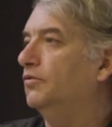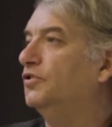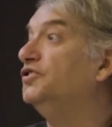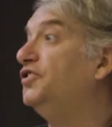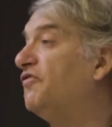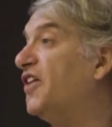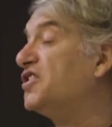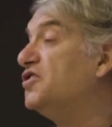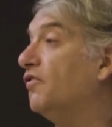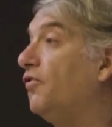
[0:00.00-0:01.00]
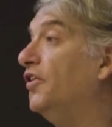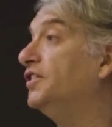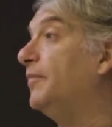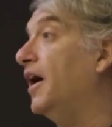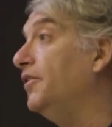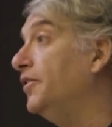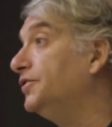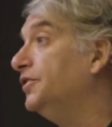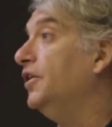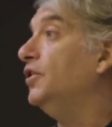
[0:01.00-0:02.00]
it's the fraction of honest
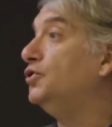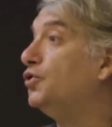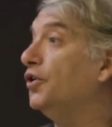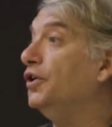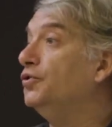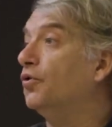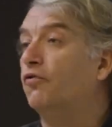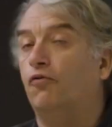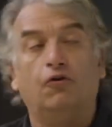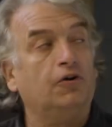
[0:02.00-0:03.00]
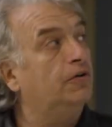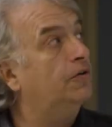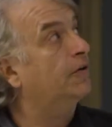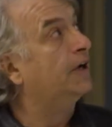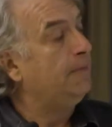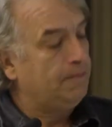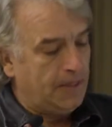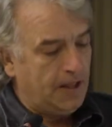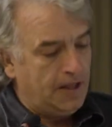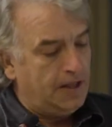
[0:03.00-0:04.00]
miners joining your fork, okay?
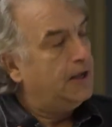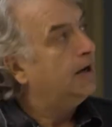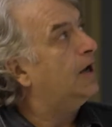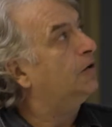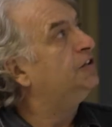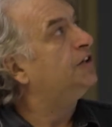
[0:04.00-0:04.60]
Now, these